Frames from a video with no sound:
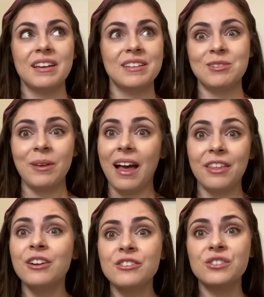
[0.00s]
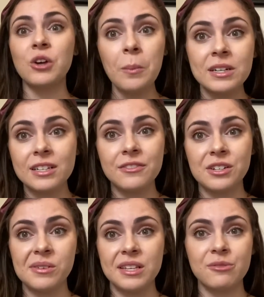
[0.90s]
So yeah, there's so much stuff to do
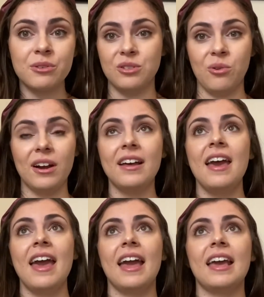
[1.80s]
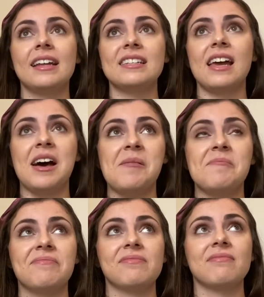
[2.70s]
with this resort,
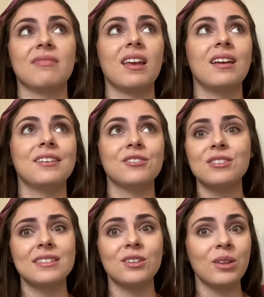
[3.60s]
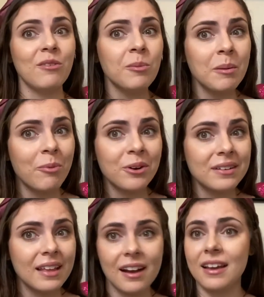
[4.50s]
and you'll never be
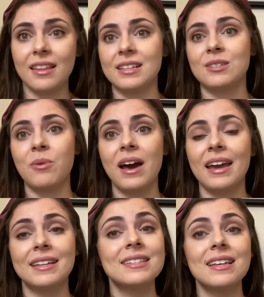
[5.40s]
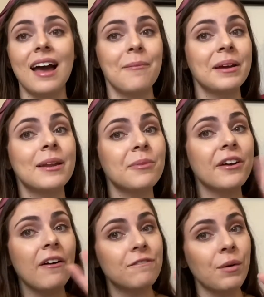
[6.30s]
bored there, and that's why it's at my number
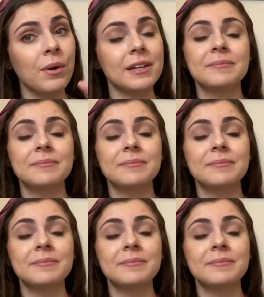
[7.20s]
4.